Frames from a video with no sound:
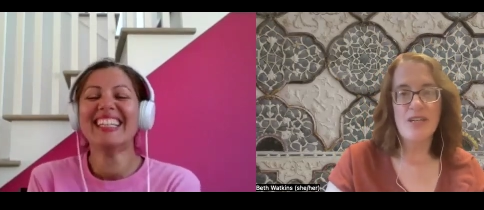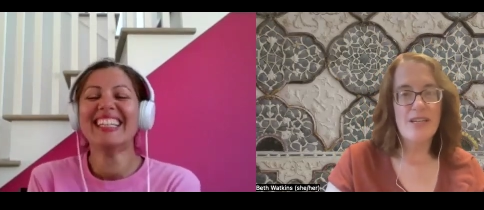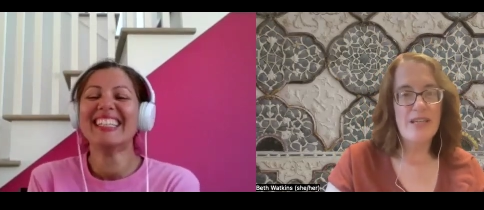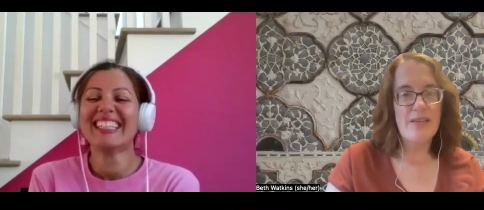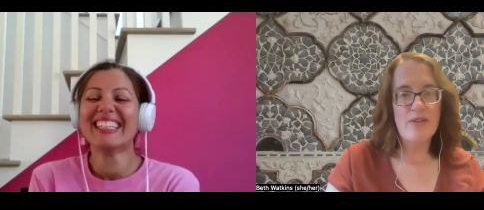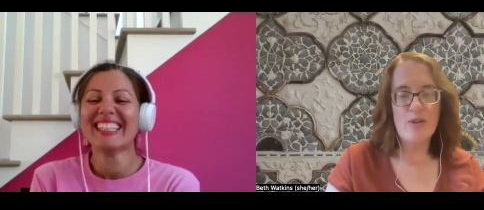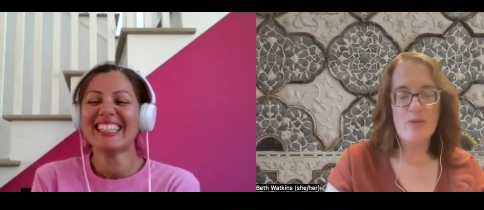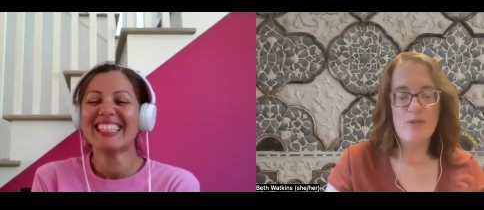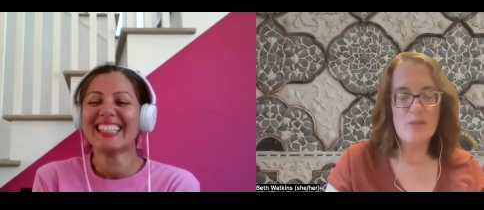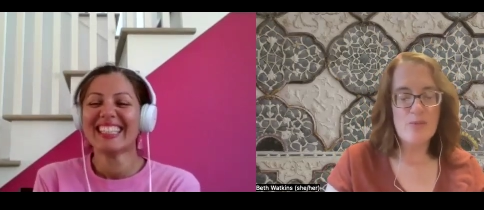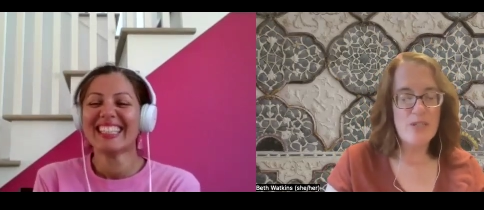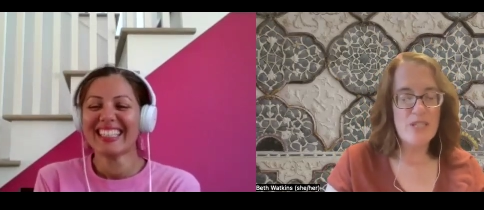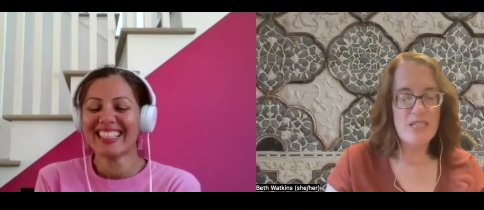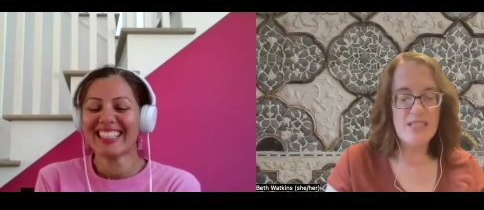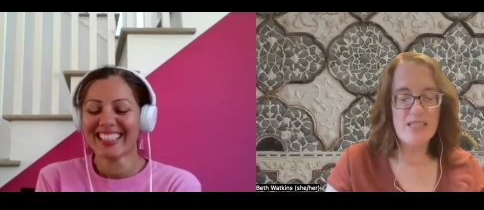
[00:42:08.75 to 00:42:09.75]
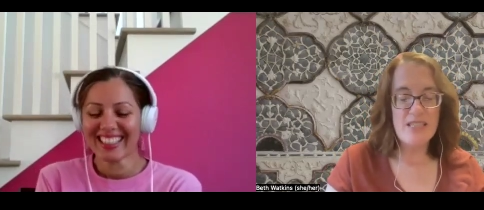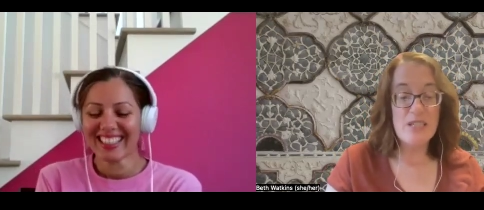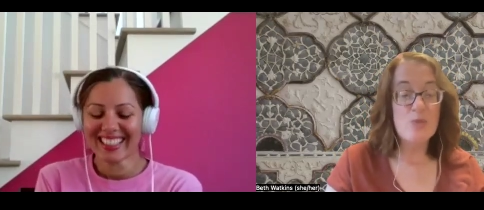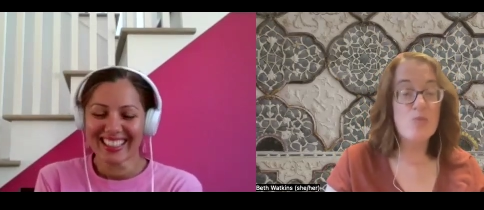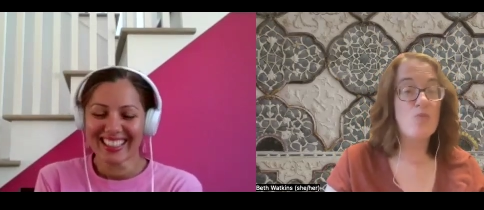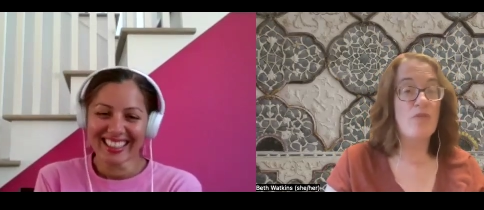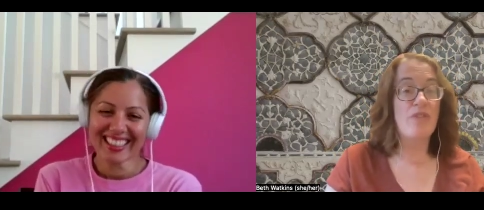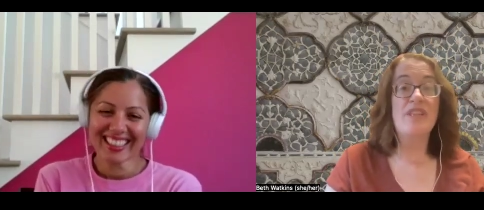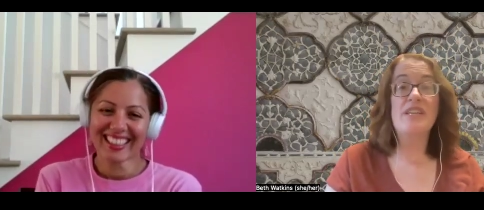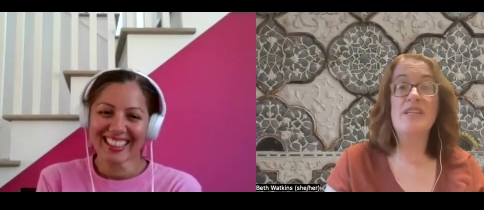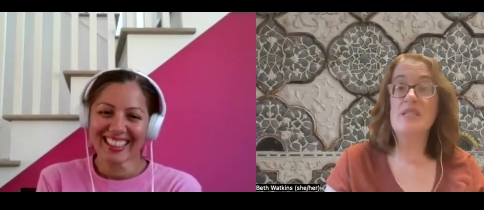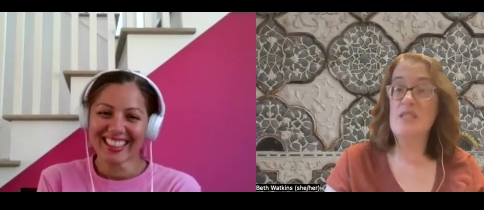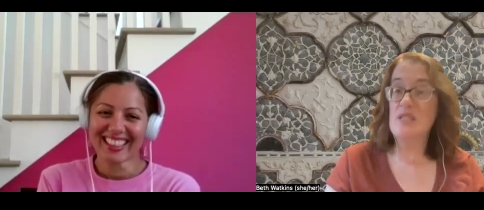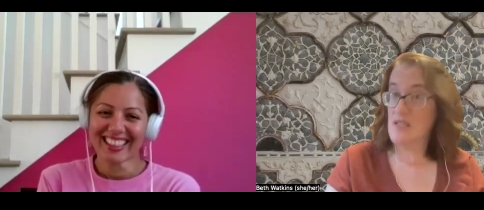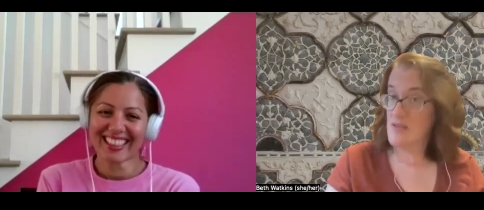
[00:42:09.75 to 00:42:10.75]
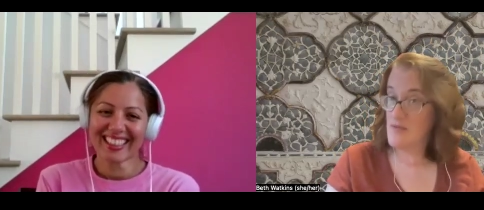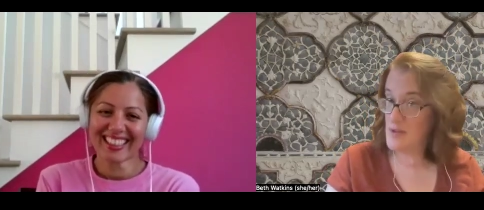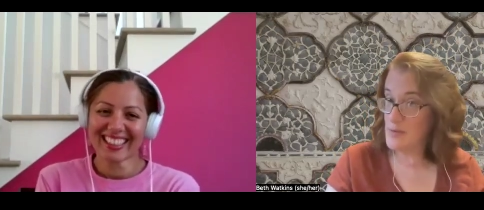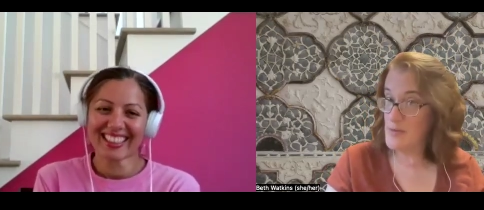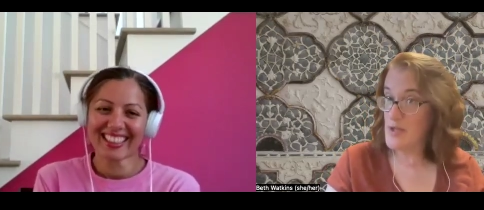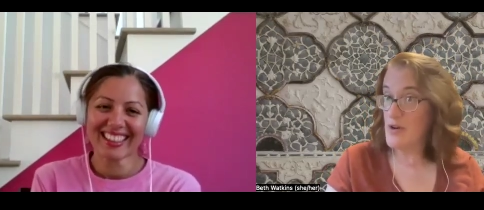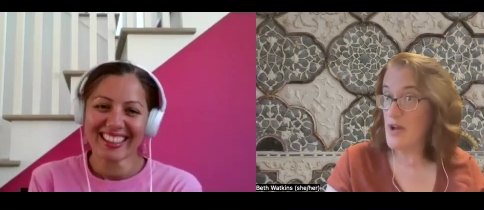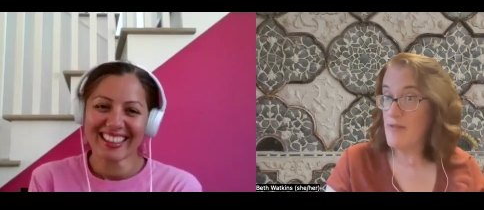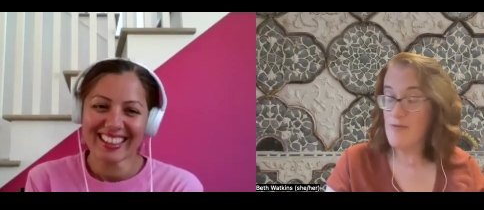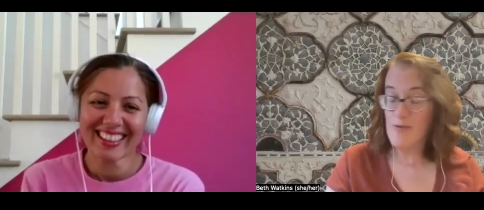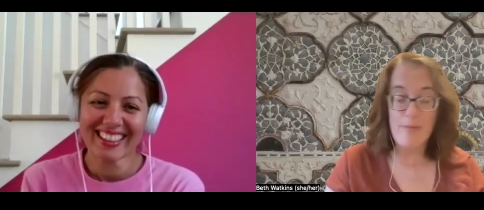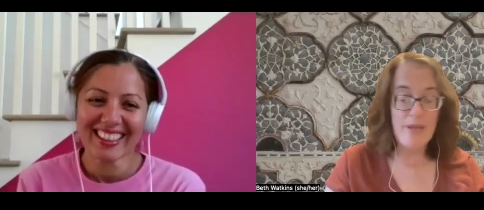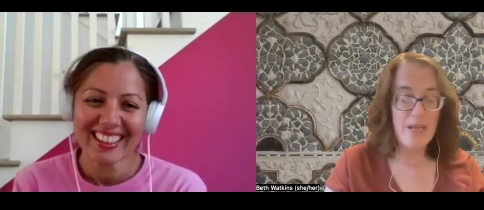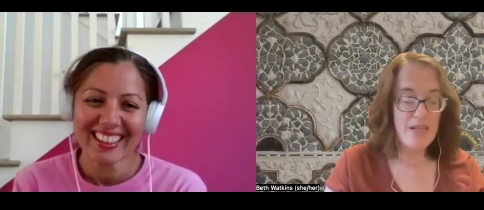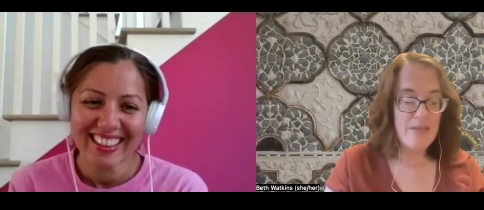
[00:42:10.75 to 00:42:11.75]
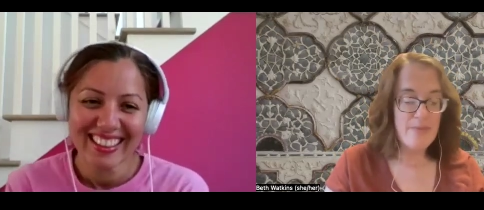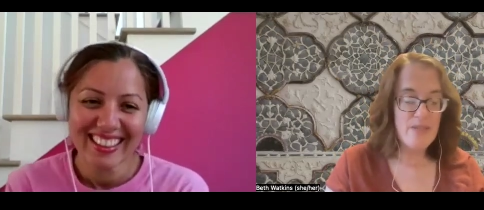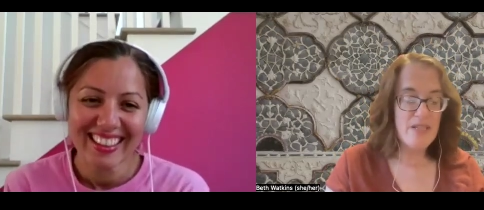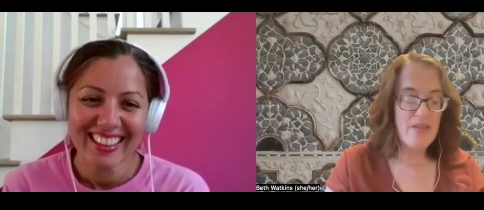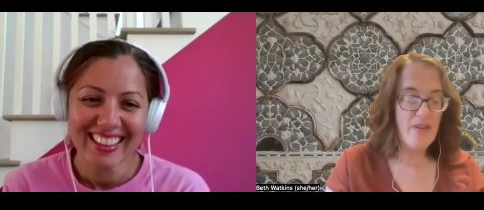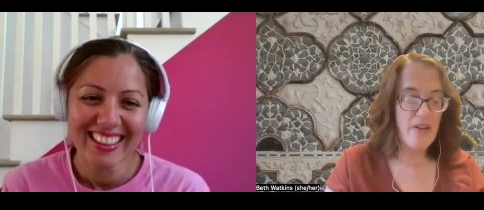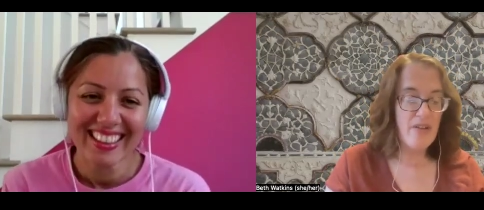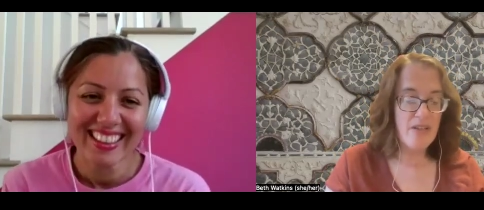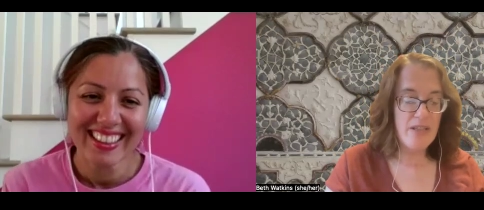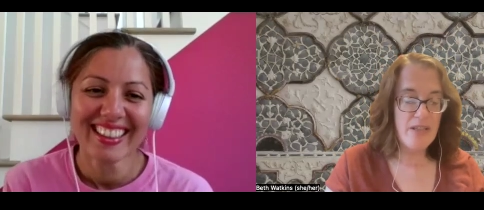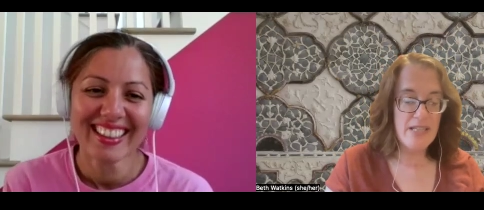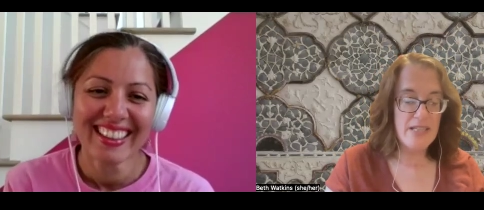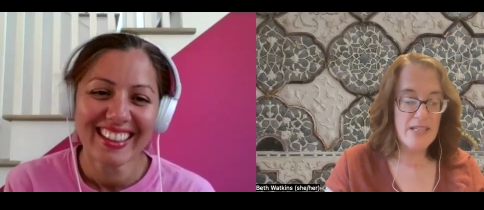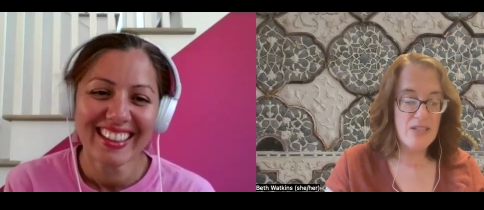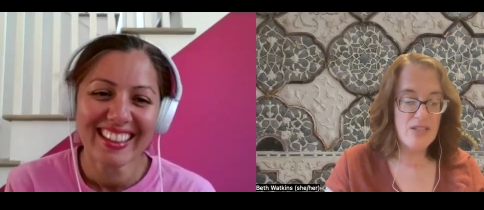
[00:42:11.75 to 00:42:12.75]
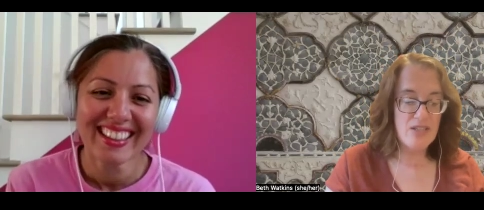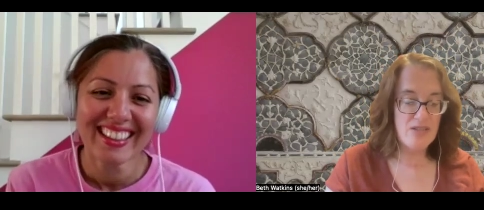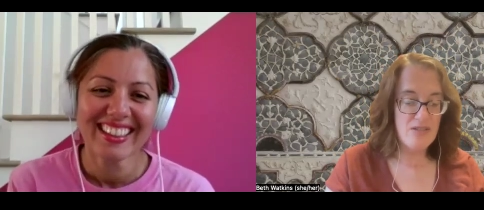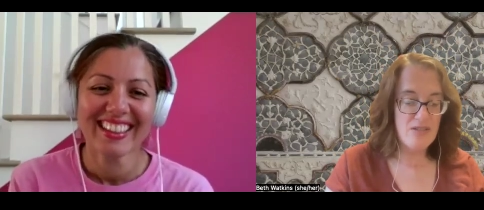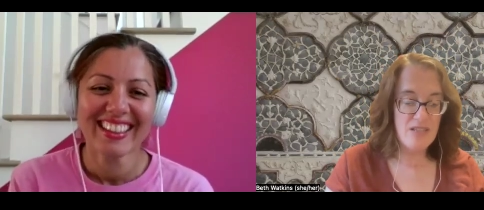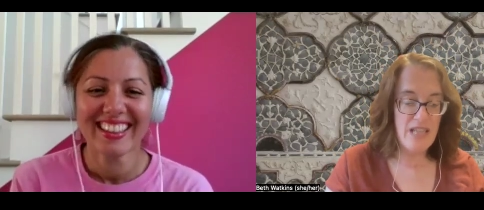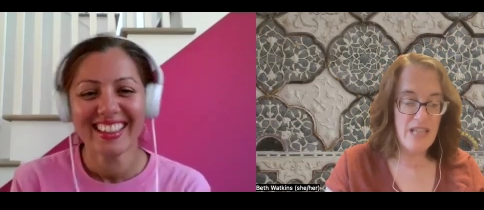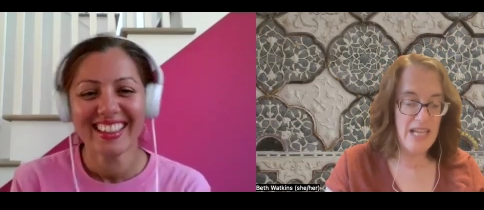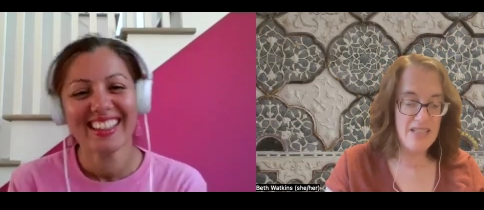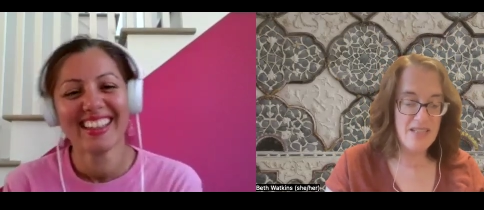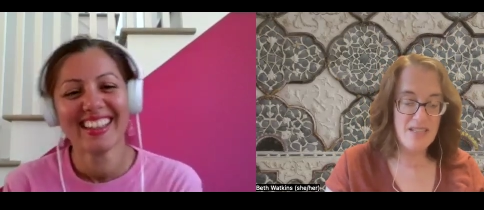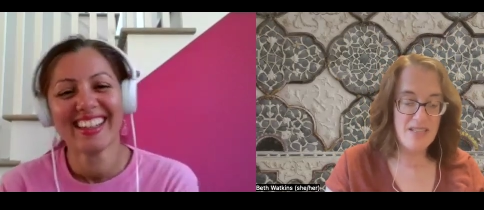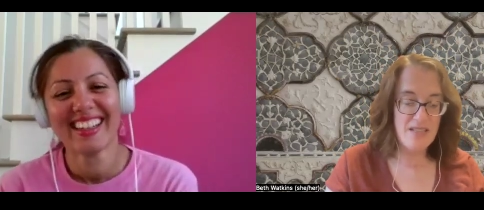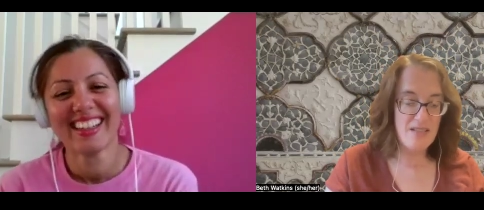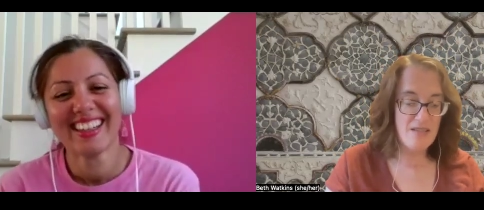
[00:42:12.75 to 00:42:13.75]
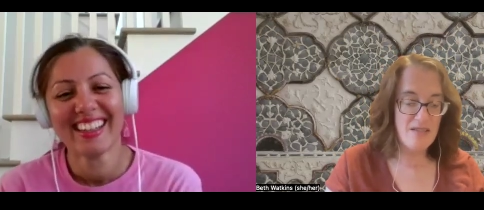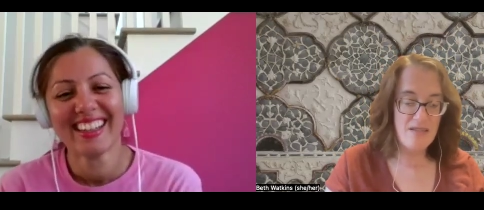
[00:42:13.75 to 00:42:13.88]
Speaker 1: And even though this one is these these films are not for me specifically, that's that's